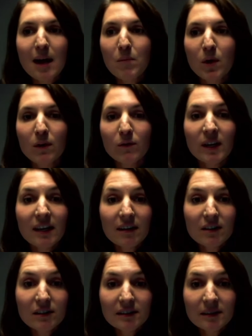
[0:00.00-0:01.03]
among
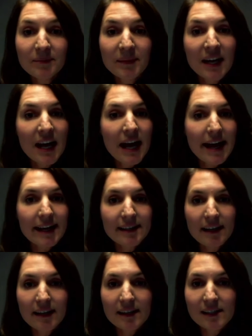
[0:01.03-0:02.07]
vehicles,
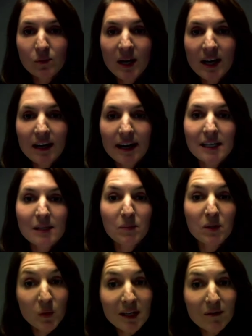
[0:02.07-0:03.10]
as well as
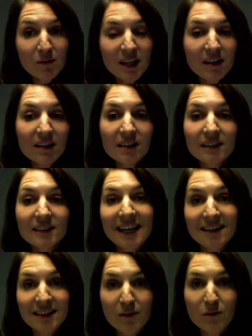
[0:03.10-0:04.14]
between vehicles
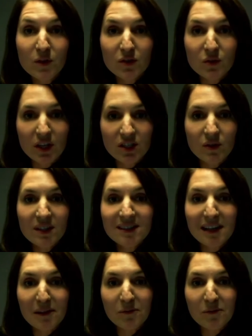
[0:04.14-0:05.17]
and the infrastructure
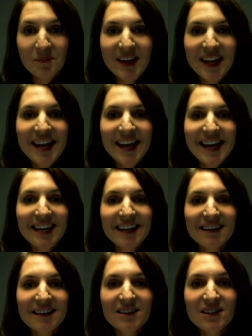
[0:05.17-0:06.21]
itself. And
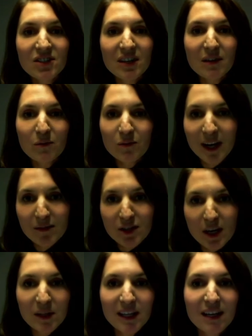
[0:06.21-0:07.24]
in addition, 5G
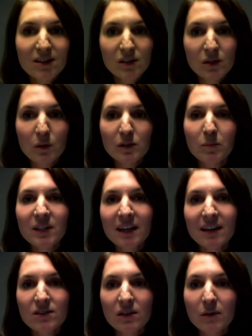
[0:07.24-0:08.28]
applications hold the
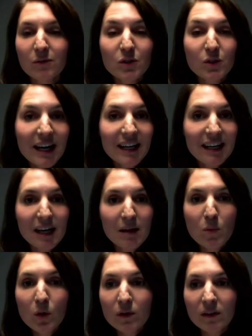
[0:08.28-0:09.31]
potential of tracking and
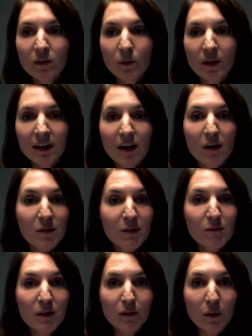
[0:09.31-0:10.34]
monitoring of
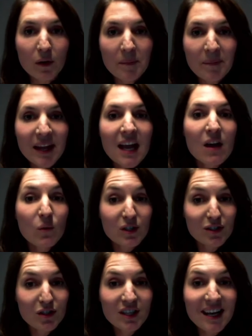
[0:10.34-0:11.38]
inventory,
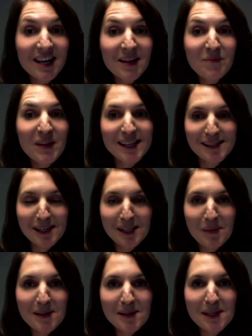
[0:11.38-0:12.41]
which today is
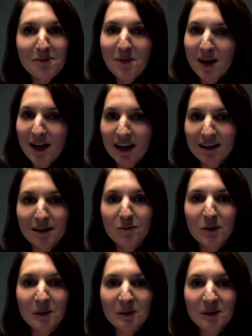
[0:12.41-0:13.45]
expensive and
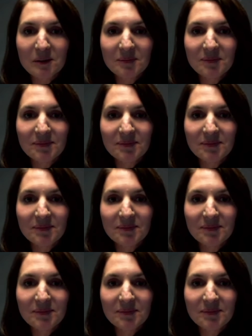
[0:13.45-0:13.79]
difficult.